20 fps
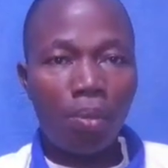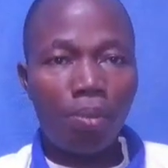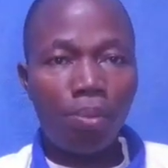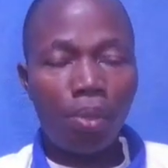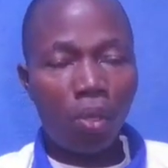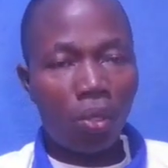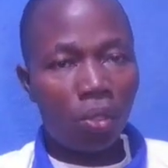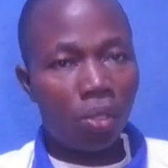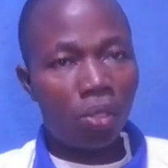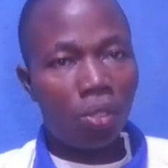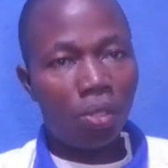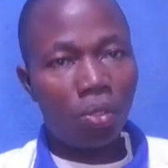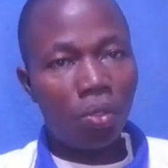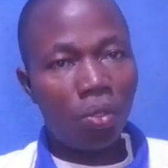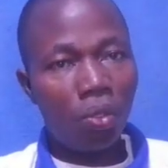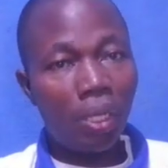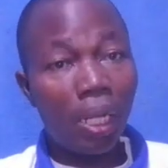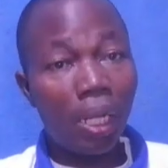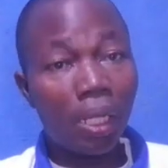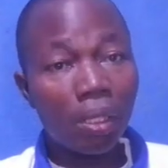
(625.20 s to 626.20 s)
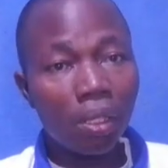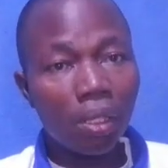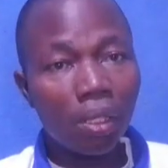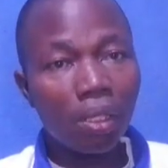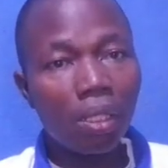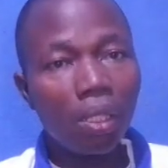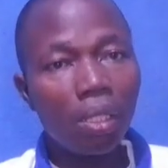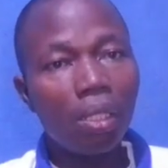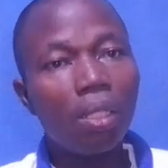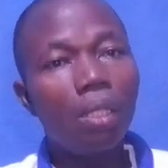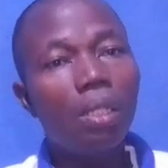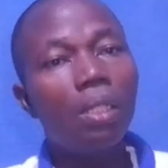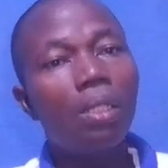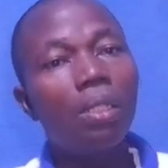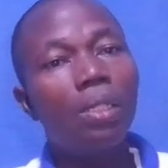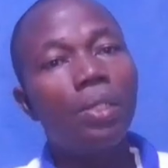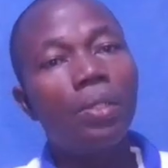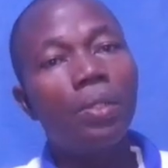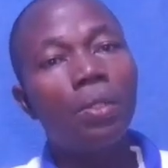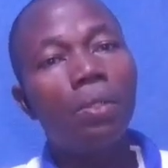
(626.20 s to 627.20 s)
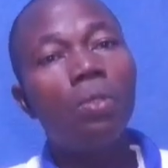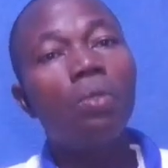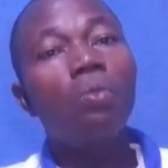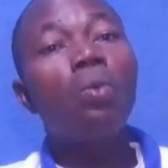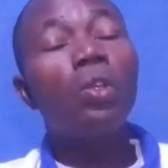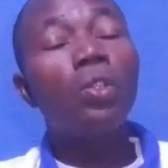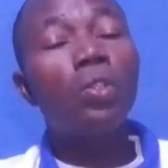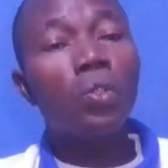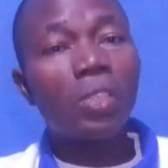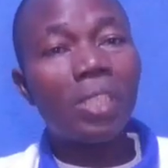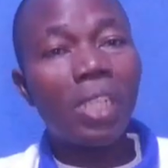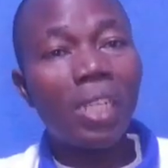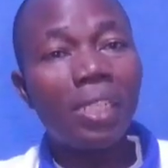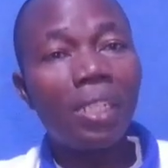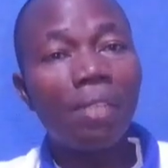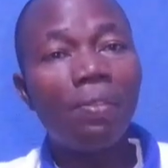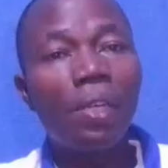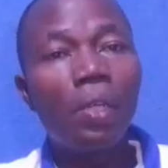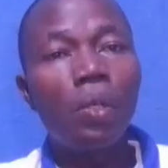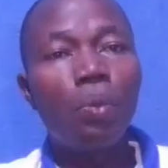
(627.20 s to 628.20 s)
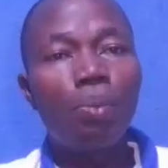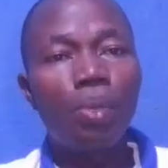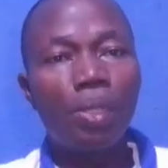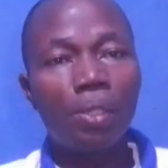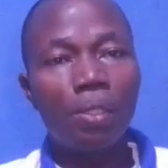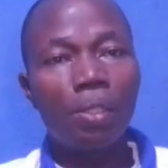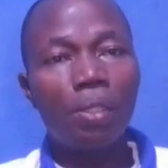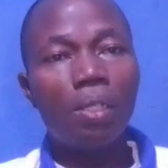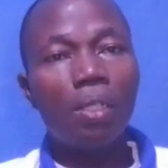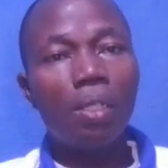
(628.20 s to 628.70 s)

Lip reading: plot, his own land, want to start developing.